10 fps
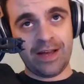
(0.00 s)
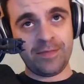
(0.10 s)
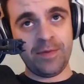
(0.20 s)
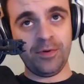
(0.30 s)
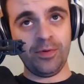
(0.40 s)

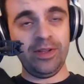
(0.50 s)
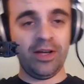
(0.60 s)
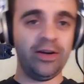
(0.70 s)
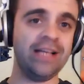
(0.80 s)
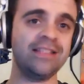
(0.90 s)
people
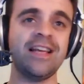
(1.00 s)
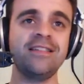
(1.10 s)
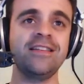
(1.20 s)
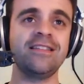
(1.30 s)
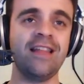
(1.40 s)
reload. It
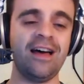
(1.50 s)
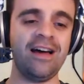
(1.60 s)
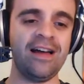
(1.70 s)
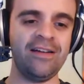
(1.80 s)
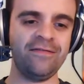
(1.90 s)
says it's
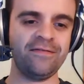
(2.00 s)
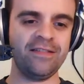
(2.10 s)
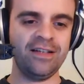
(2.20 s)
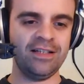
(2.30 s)
live.